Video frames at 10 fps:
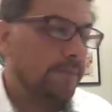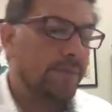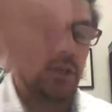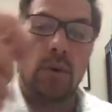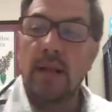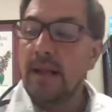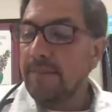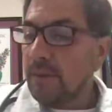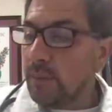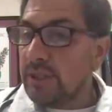So
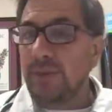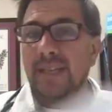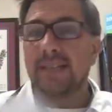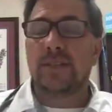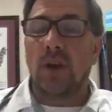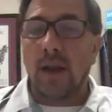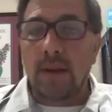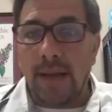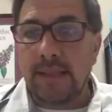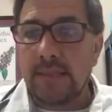we do need to talk about